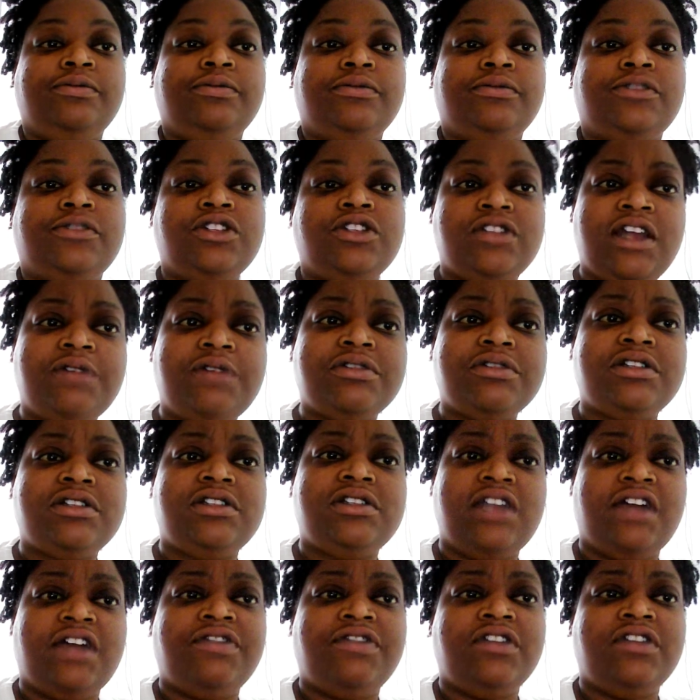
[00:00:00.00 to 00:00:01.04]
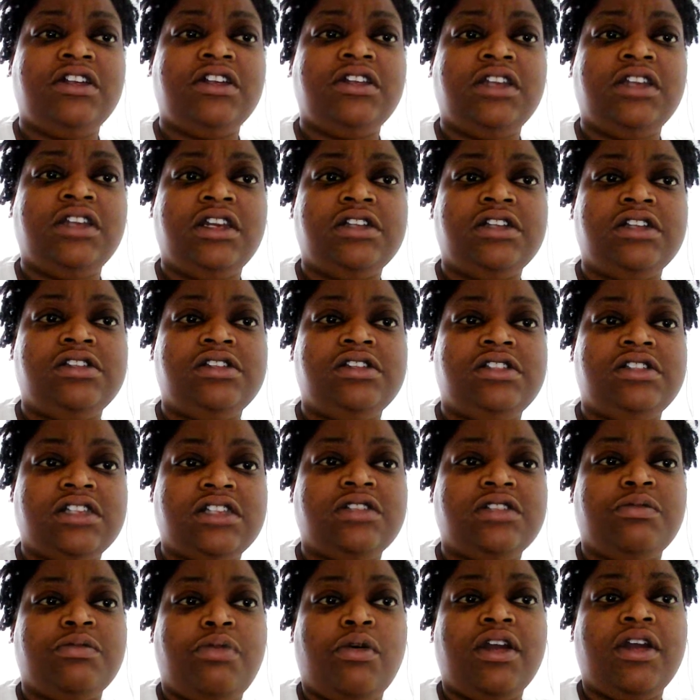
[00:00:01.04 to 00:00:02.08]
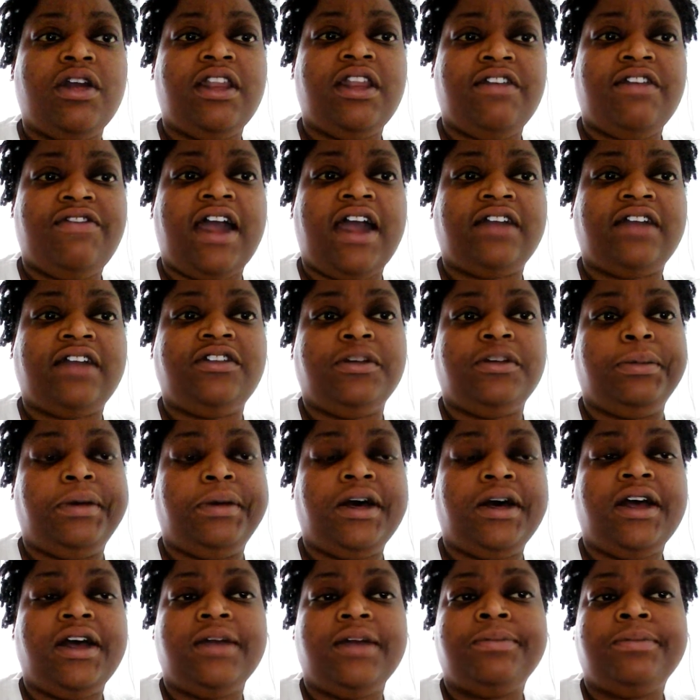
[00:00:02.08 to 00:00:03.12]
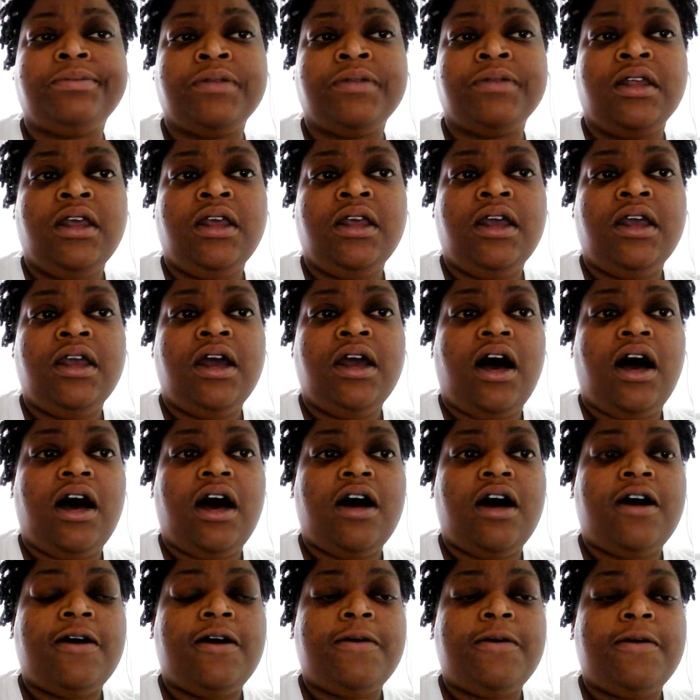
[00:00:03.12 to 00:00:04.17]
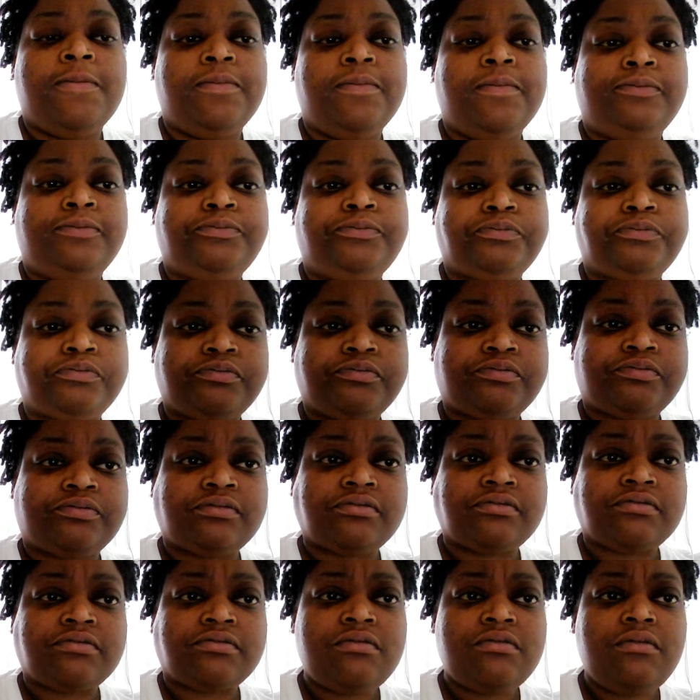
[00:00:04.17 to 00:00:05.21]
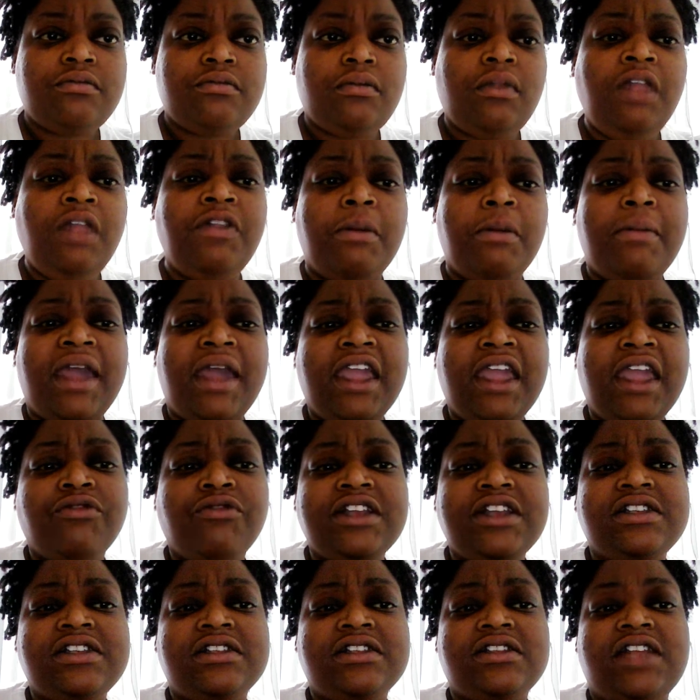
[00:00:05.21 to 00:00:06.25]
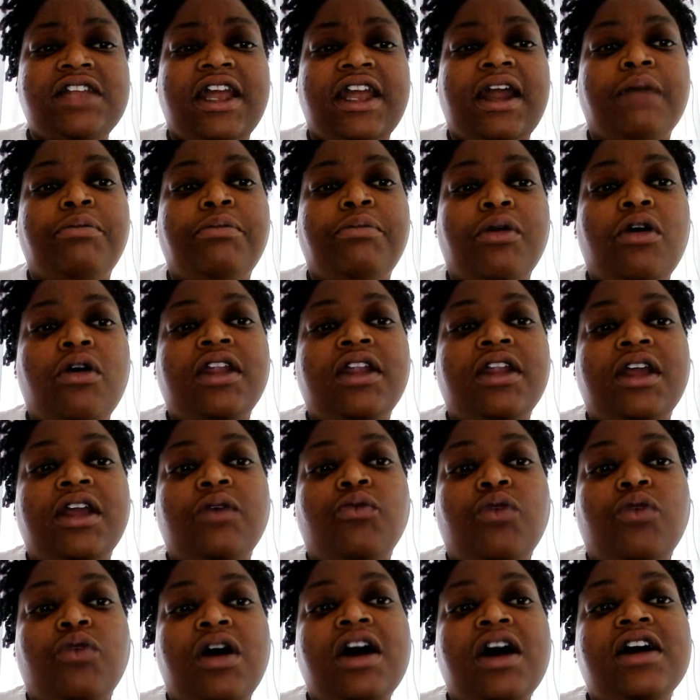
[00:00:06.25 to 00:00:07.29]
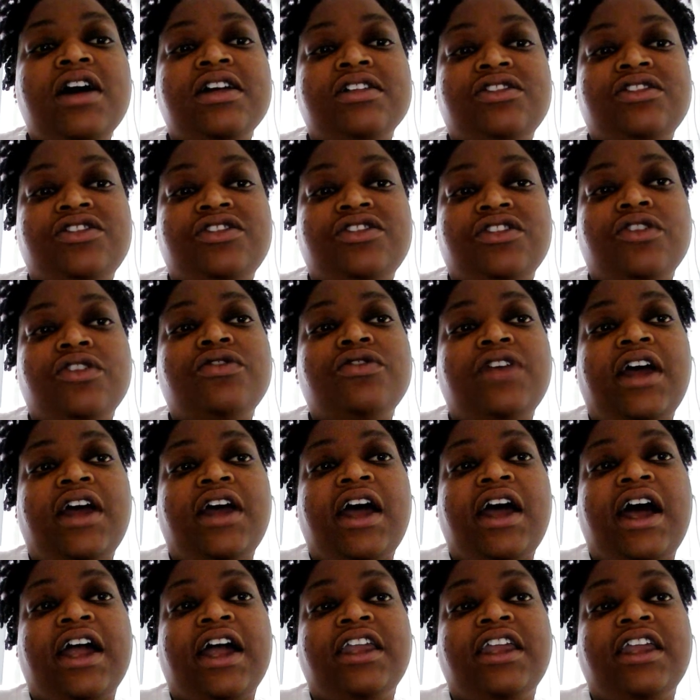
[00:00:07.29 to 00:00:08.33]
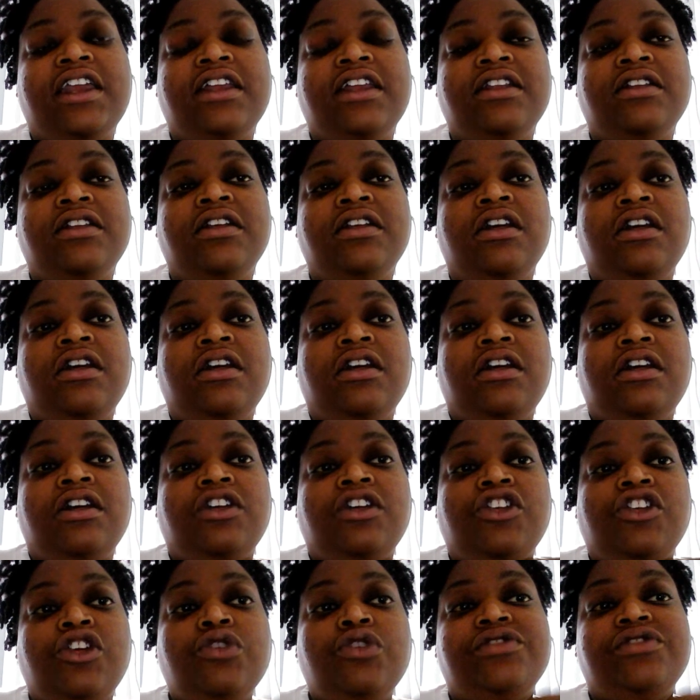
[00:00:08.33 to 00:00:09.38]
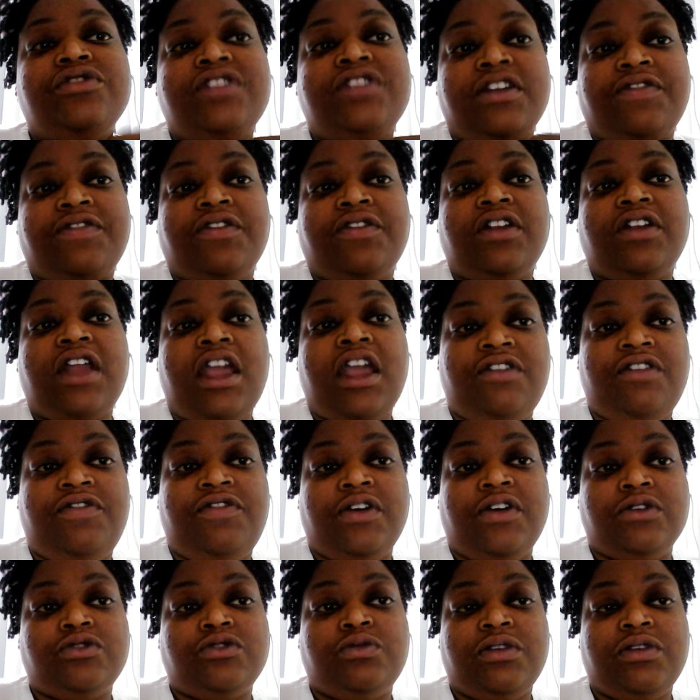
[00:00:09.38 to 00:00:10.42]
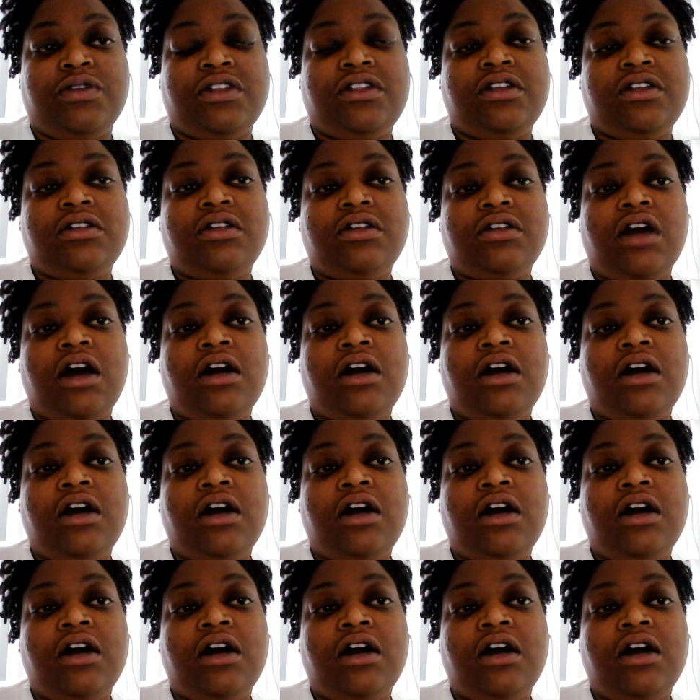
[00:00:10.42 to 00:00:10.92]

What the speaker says: So that was definitely a disappointing factor. But um, the main reasons that I bought it was so that I can use different headphones with it.